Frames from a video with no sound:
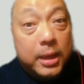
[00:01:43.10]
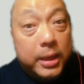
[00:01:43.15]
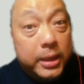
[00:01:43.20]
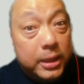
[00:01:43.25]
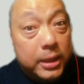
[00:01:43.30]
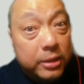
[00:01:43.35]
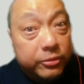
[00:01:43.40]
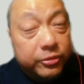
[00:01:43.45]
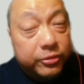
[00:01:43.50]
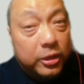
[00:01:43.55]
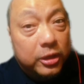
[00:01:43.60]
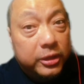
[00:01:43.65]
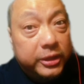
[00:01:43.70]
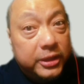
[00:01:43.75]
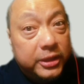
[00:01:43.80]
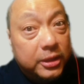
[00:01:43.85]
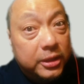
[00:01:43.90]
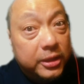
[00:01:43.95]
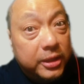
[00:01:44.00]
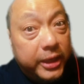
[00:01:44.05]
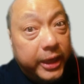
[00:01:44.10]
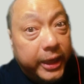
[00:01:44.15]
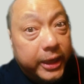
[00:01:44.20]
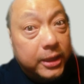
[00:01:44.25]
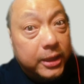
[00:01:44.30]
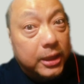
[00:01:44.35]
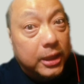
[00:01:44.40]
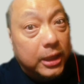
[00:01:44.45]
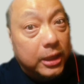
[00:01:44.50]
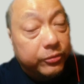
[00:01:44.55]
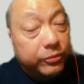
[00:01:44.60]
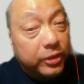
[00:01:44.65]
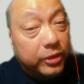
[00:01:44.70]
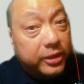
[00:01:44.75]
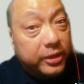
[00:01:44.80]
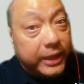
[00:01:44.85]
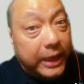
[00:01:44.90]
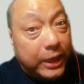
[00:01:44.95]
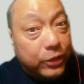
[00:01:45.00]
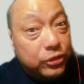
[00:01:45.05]
If, on the other hand, of the
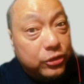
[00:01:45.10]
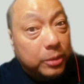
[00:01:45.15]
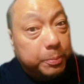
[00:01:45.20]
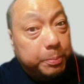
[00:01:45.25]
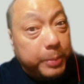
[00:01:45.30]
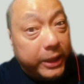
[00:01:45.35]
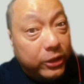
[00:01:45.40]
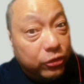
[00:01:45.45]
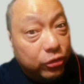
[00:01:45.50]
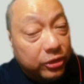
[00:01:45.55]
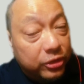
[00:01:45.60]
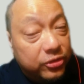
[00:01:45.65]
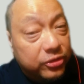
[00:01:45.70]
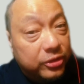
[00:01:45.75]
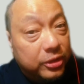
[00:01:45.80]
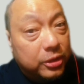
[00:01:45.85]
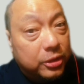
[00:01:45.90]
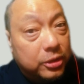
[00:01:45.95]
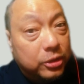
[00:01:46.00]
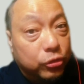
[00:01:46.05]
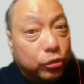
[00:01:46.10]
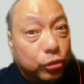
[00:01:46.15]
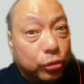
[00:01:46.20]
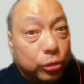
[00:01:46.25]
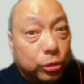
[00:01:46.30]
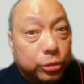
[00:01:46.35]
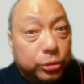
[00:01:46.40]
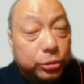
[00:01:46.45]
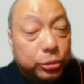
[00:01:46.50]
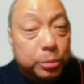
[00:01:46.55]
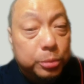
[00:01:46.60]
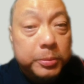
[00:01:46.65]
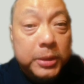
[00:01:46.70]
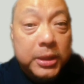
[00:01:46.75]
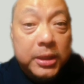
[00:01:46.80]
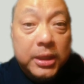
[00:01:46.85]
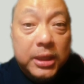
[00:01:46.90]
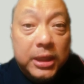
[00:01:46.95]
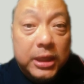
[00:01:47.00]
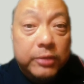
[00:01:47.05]
1,000 patients in the control group,
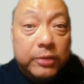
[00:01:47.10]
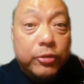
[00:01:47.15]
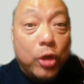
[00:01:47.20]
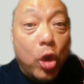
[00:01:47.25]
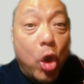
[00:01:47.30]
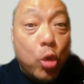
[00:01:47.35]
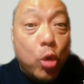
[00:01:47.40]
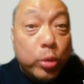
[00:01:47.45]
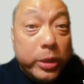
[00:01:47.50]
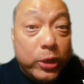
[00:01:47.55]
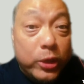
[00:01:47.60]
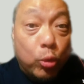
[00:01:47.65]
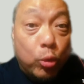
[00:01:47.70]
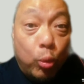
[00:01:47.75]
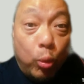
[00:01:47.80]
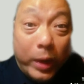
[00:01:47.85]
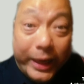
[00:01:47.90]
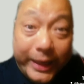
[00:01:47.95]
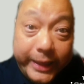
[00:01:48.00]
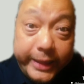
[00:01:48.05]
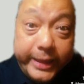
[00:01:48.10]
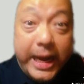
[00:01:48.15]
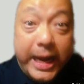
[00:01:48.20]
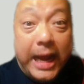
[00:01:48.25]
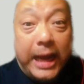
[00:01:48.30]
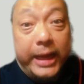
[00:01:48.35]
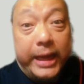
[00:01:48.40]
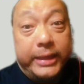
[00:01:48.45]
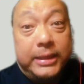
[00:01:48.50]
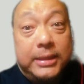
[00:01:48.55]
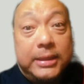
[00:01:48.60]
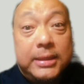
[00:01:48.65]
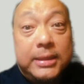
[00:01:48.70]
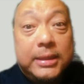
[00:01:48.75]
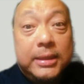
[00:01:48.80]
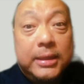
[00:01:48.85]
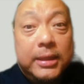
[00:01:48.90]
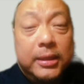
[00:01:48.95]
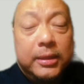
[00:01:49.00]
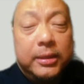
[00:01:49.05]
if only 1 died,
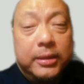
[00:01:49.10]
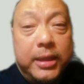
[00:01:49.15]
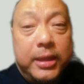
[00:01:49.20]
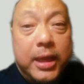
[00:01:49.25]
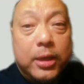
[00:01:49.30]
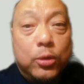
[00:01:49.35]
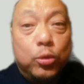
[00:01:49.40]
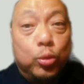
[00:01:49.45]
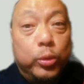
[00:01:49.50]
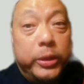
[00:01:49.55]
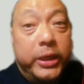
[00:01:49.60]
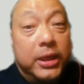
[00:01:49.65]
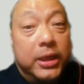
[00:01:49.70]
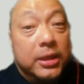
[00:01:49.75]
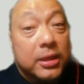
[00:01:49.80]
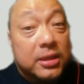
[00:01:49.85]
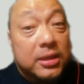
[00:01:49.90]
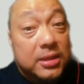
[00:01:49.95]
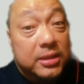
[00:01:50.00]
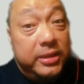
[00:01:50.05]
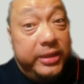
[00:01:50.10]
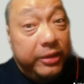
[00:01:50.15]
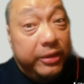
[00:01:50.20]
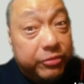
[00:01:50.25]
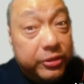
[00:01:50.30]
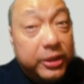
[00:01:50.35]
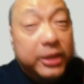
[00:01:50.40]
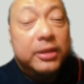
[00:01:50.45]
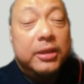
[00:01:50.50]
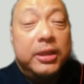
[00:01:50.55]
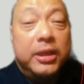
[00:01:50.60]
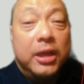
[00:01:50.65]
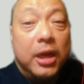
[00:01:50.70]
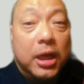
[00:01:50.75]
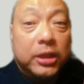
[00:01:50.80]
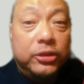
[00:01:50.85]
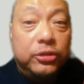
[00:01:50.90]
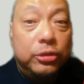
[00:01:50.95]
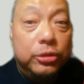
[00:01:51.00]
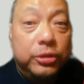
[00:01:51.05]
then we definitely
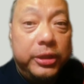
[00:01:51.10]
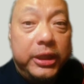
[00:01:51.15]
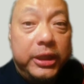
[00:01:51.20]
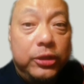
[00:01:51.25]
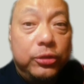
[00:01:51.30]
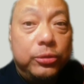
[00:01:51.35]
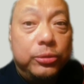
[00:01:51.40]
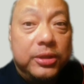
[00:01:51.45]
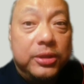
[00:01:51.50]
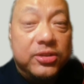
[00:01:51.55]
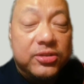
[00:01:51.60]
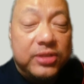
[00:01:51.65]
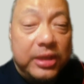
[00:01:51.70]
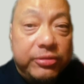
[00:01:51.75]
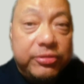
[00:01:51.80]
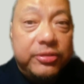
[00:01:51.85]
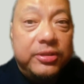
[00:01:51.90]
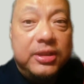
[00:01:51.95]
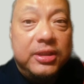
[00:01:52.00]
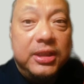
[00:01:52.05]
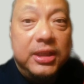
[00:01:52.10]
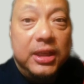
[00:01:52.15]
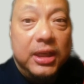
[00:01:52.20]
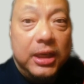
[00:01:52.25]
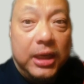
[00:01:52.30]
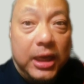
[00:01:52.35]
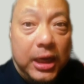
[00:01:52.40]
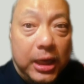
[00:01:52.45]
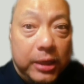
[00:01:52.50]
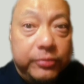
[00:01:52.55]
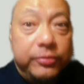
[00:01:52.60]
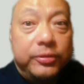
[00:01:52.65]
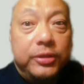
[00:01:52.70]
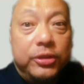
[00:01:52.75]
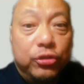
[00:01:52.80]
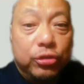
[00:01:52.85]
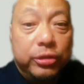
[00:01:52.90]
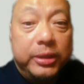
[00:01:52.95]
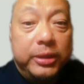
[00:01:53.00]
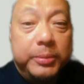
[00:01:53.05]
ought to look into the safety of the
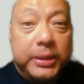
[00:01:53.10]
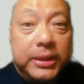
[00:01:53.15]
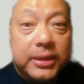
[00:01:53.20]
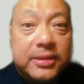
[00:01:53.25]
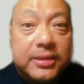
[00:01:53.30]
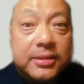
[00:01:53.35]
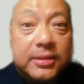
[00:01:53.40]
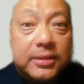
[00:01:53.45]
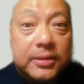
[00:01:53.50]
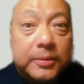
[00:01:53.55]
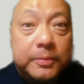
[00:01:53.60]
treatment.